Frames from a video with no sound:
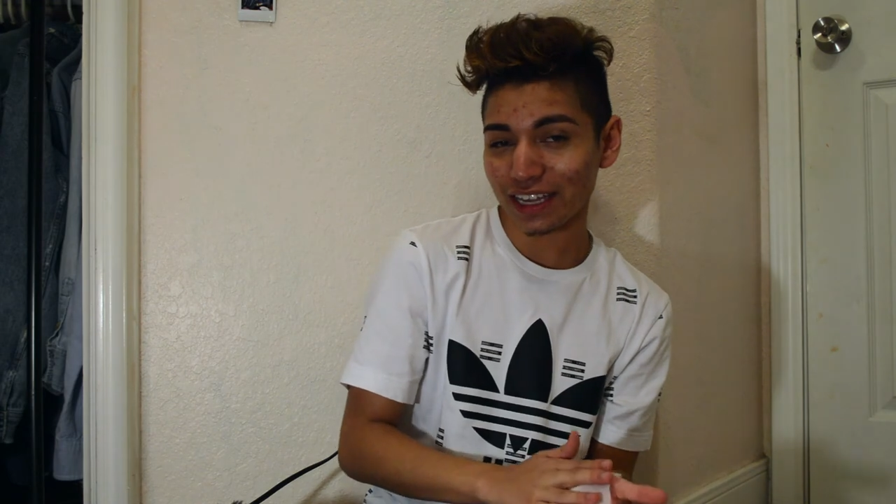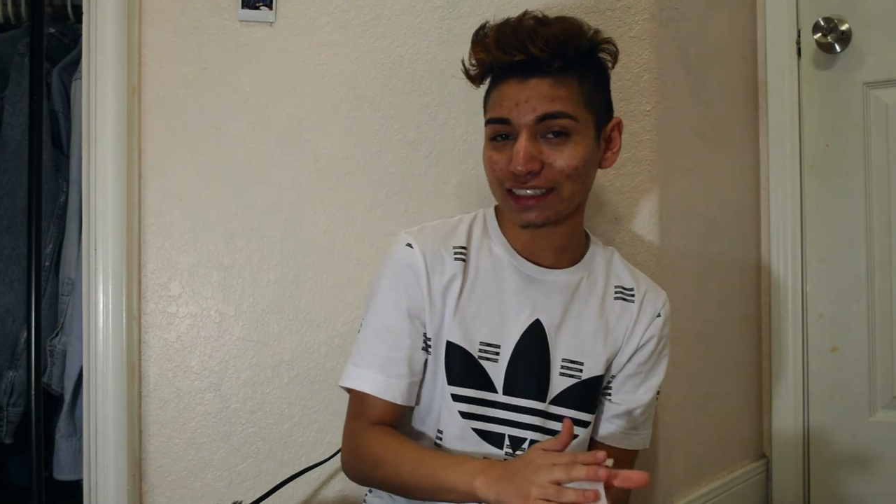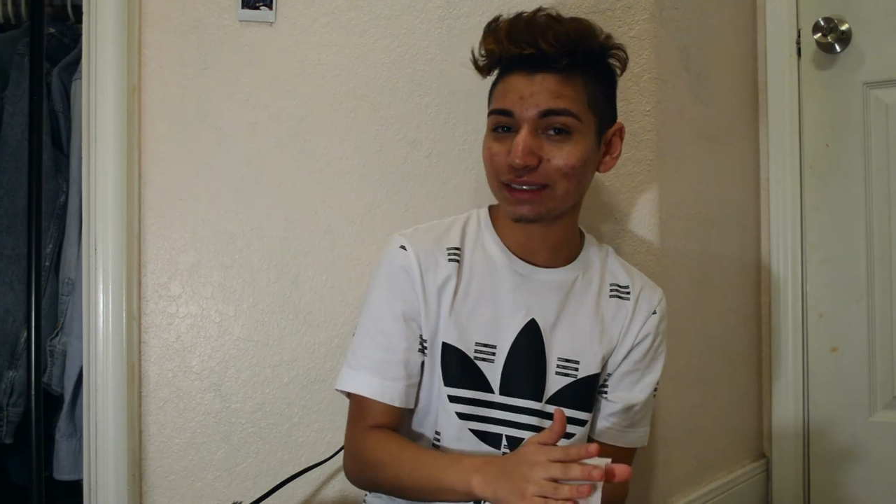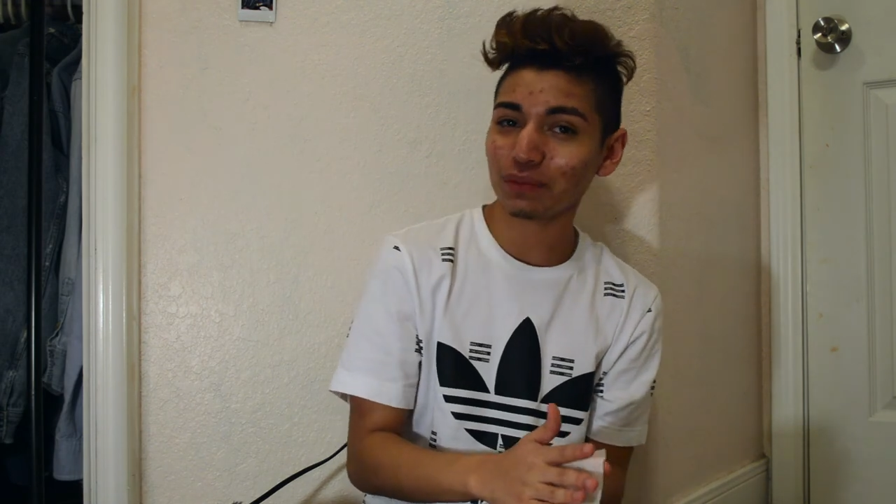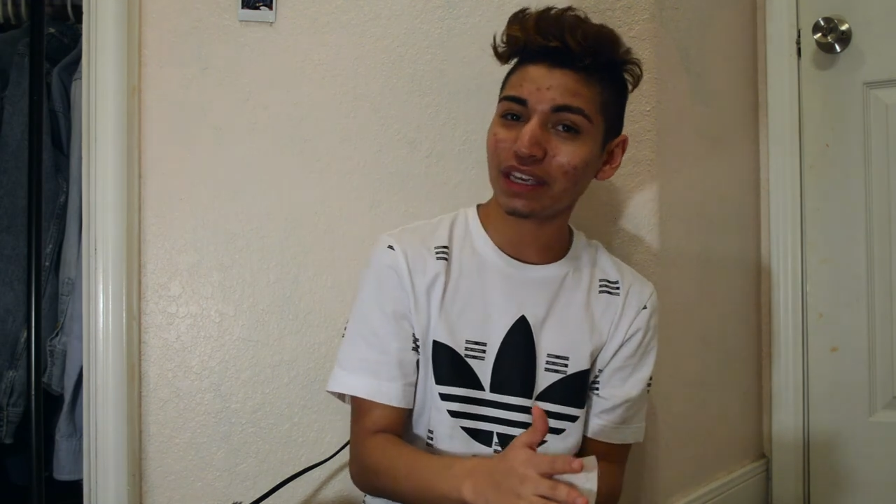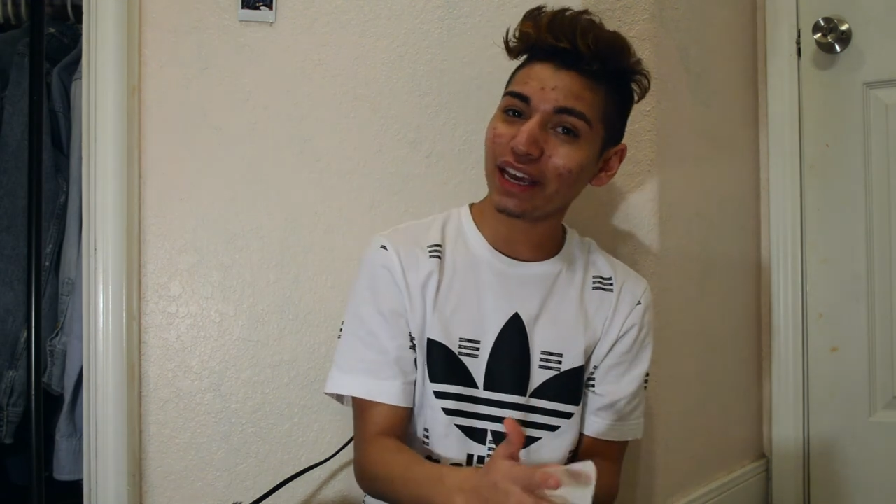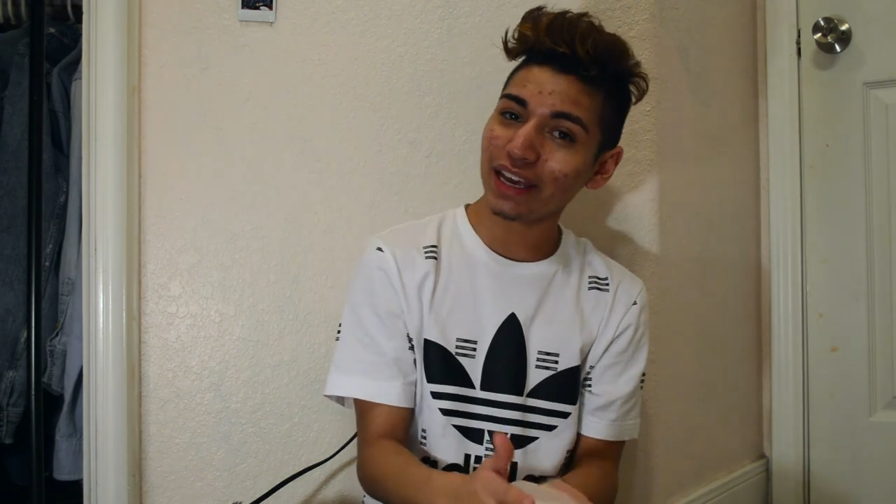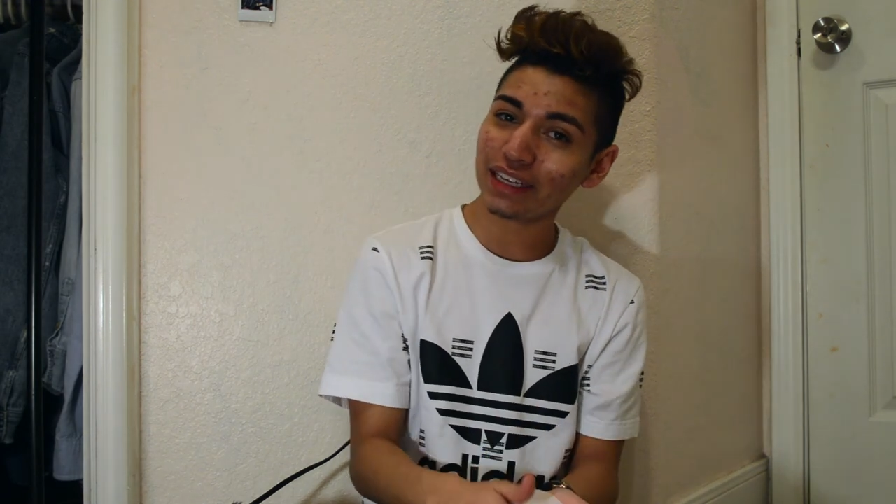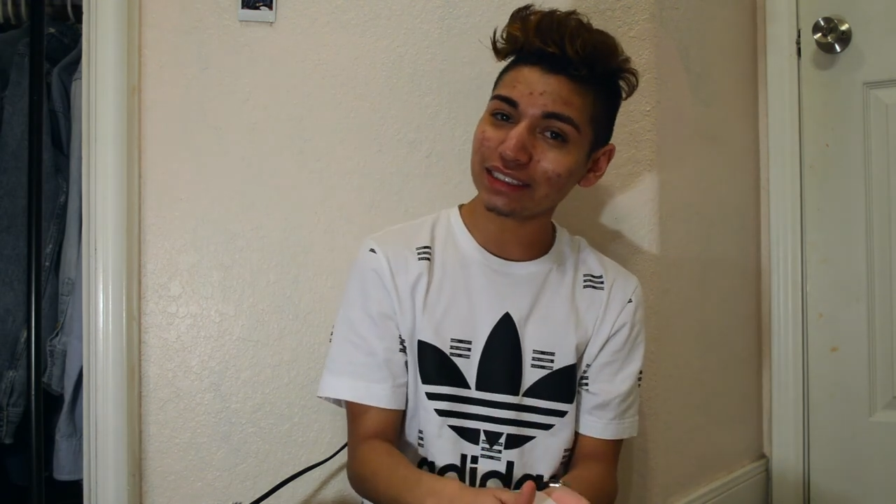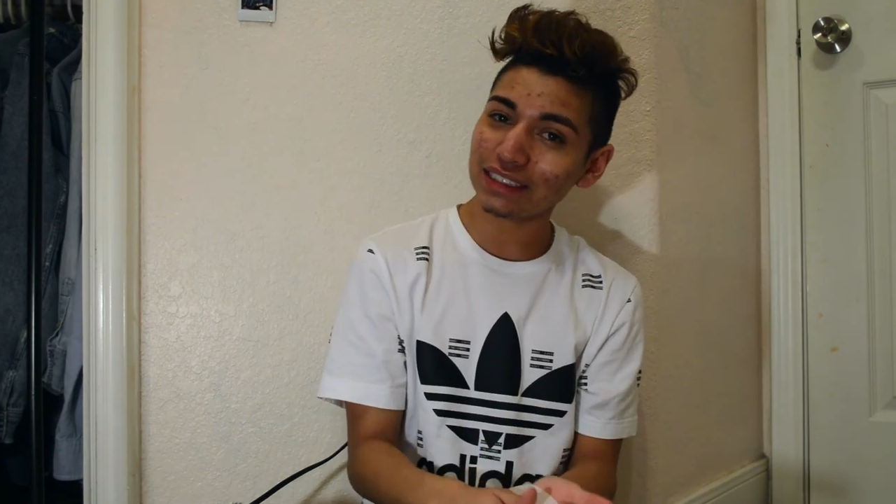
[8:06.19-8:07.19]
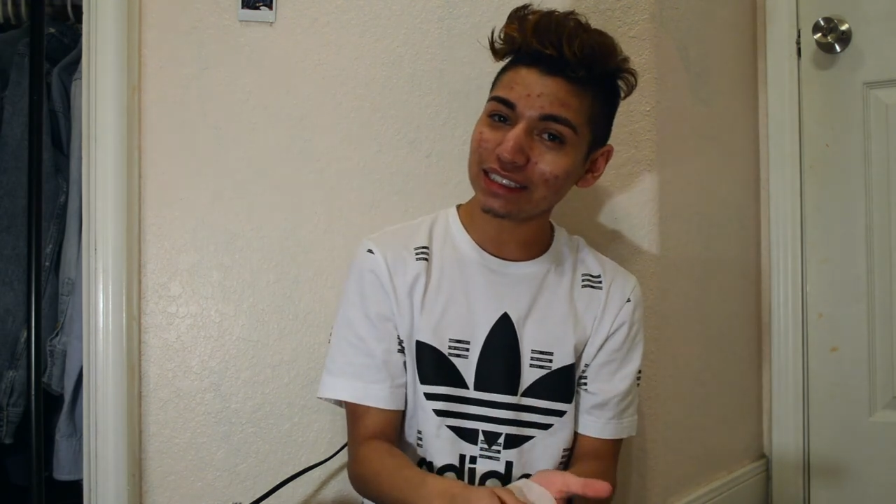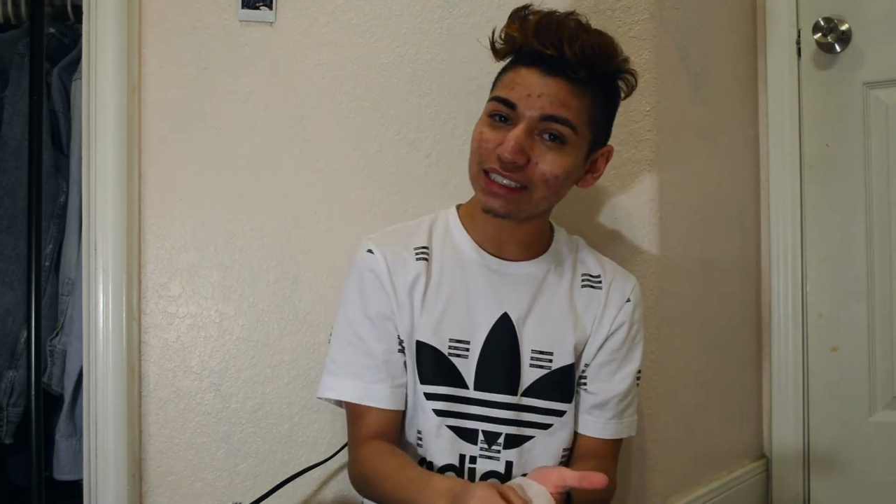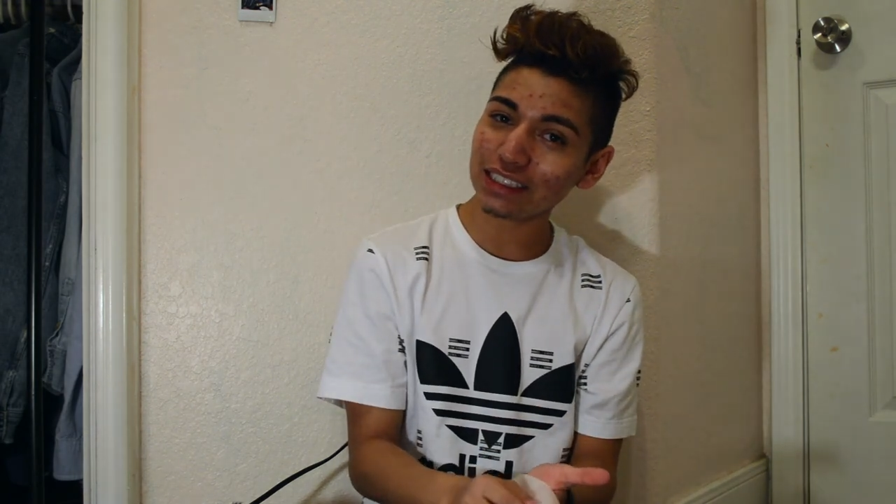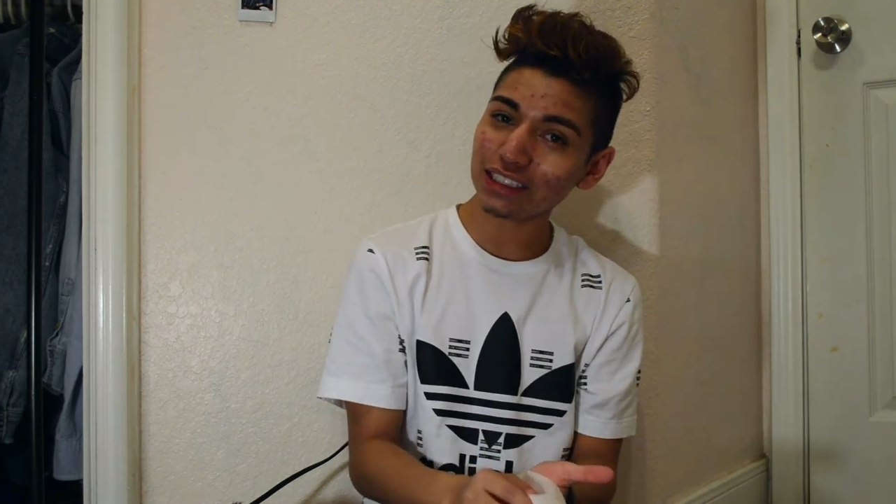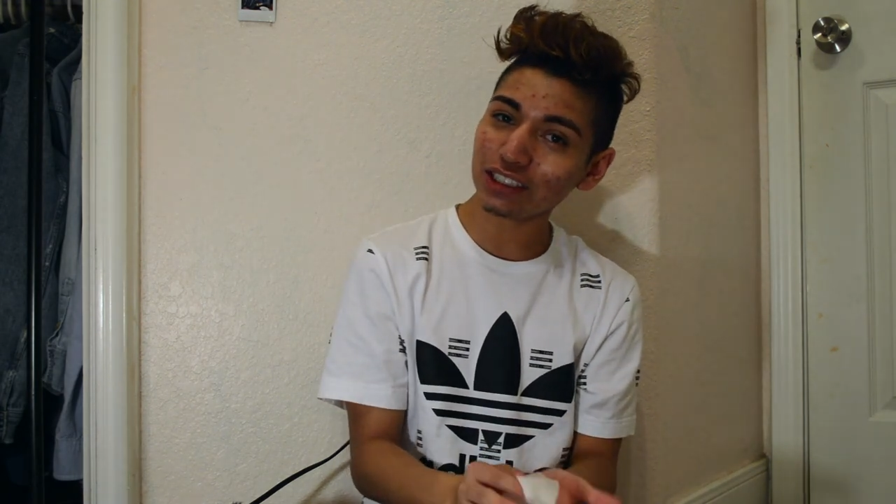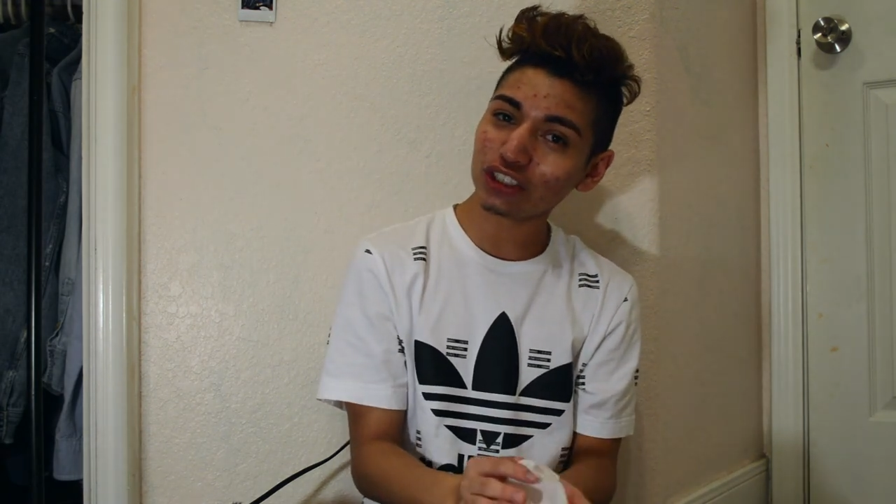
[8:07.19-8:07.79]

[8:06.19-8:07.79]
Get some candy.